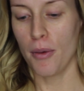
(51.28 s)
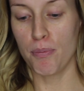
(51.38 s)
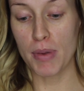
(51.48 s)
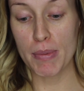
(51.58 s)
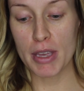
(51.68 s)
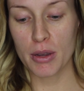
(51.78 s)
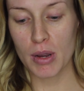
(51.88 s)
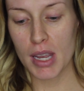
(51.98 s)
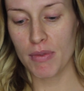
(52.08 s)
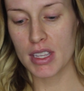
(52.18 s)
BB
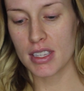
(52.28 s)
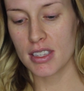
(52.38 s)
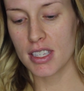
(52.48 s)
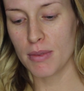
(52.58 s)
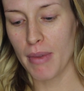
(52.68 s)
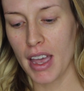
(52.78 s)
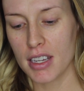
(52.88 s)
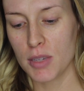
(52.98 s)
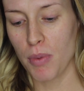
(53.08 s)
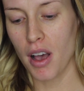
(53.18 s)
cream. This is
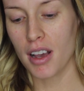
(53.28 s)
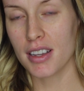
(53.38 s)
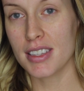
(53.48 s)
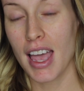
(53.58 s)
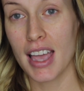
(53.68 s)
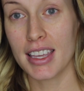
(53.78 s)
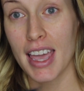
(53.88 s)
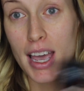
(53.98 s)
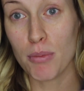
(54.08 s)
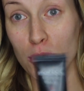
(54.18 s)
Smashbox
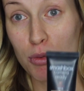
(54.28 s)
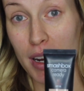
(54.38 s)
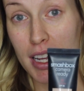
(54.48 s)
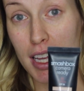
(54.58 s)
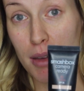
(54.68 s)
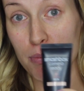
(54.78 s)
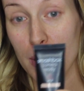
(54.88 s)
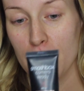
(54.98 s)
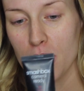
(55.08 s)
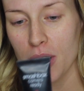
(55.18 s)
Camera Ready BB